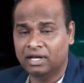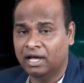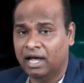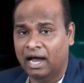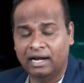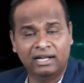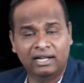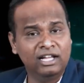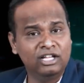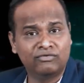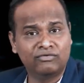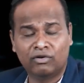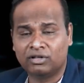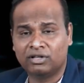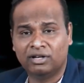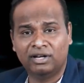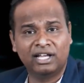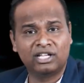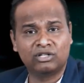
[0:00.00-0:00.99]
At least for
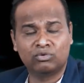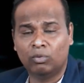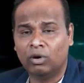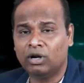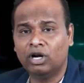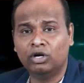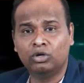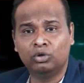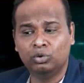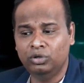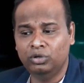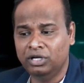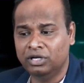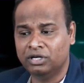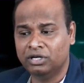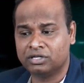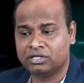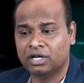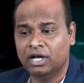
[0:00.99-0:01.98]
the next 1 or 2
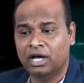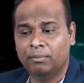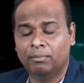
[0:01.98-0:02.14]
years,